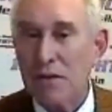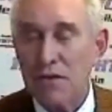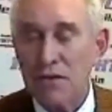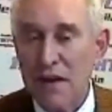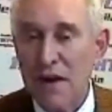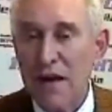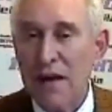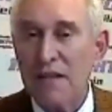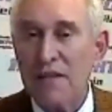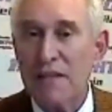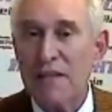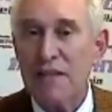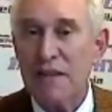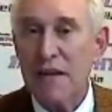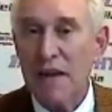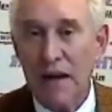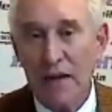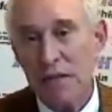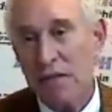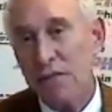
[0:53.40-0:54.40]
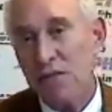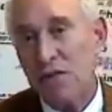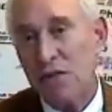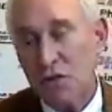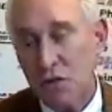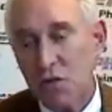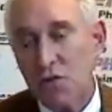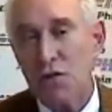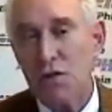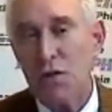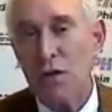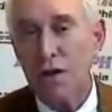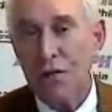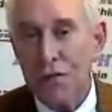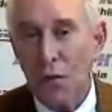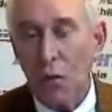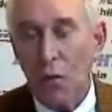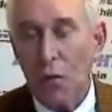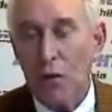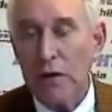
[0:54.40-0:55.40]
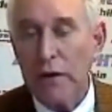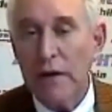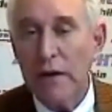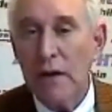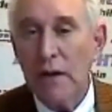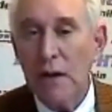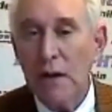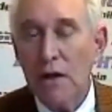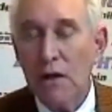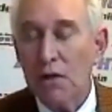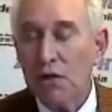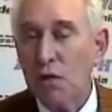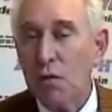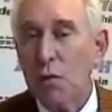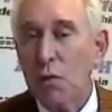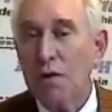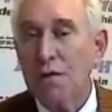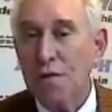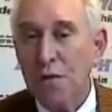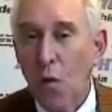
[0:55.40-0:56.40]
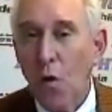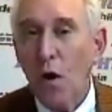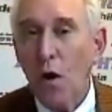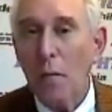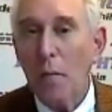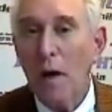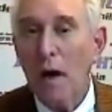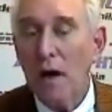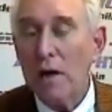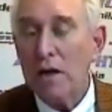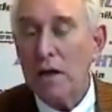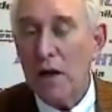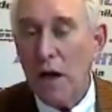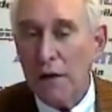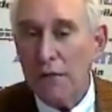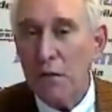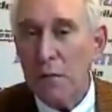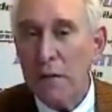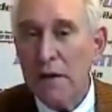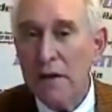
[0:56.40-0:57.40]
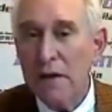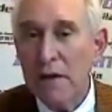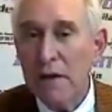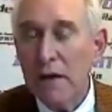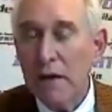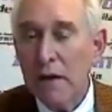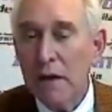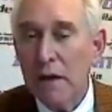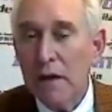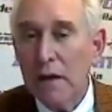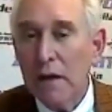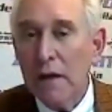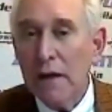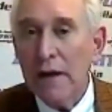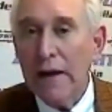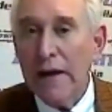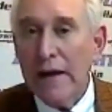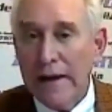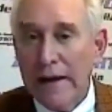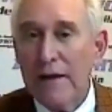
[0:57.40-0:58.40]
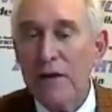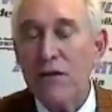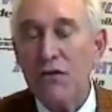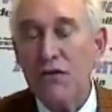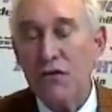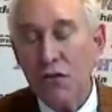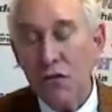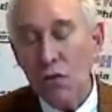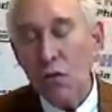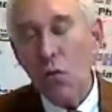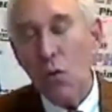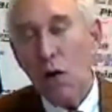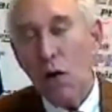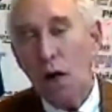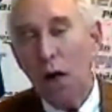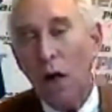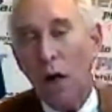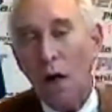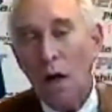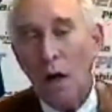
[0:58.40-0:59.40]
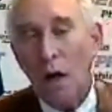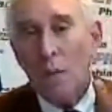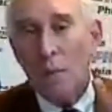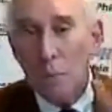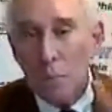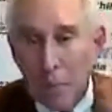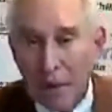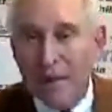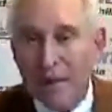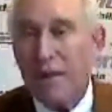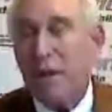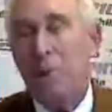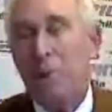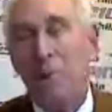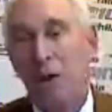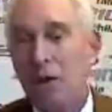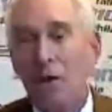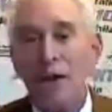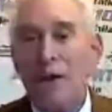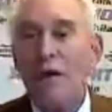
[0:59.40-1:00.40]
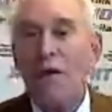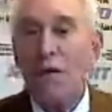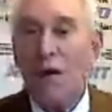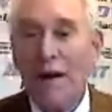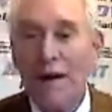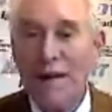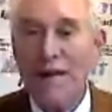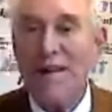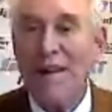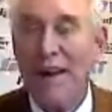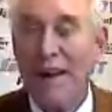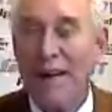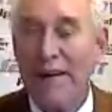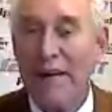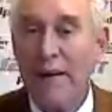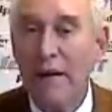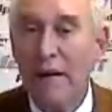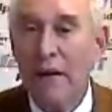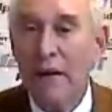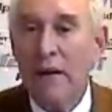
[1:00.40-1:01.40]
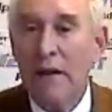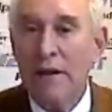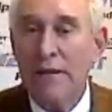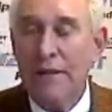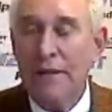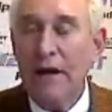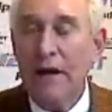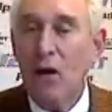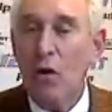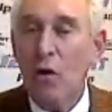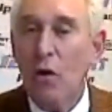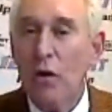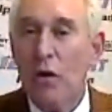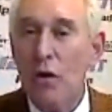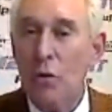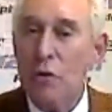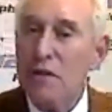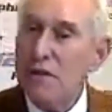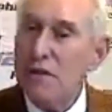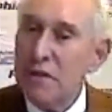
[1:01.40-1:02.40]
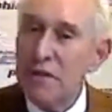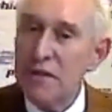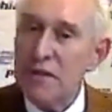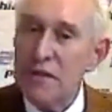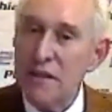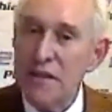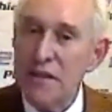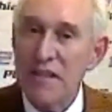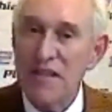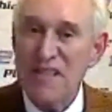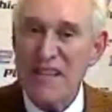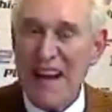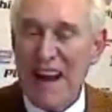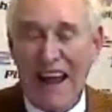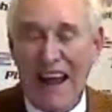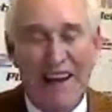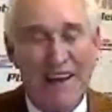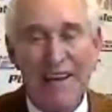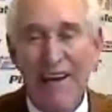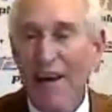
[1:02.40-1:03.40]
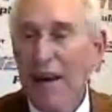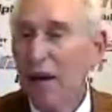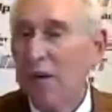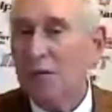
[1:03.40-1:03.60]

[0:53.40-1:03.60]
exercise his constitutional authority to reform our government and to uh, make America great again. They are going to resist this at